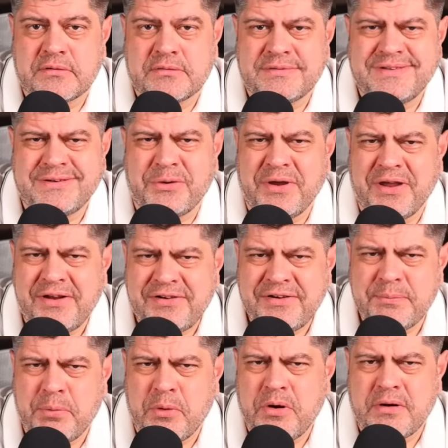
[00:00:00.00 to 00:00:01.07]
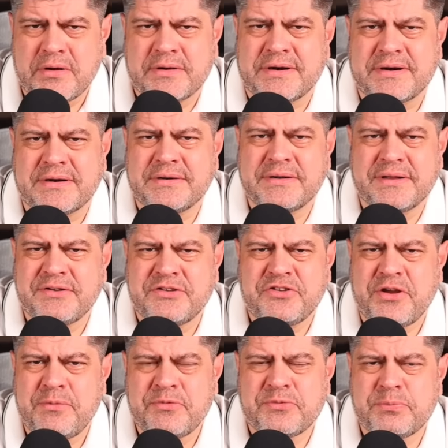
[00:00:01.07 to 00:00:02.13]
You know, Harry Potter, the
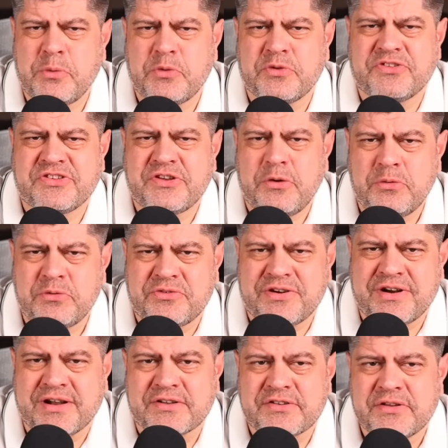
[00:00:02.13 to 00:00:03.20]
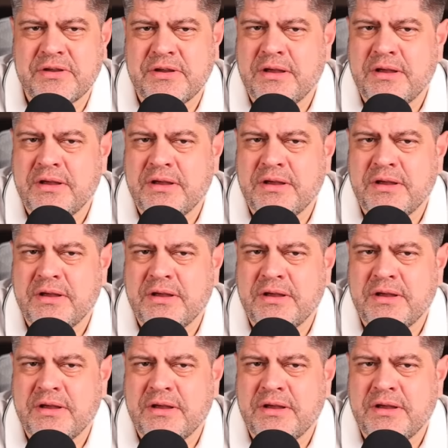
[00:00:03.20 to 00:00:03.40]
James Bond soundtracks.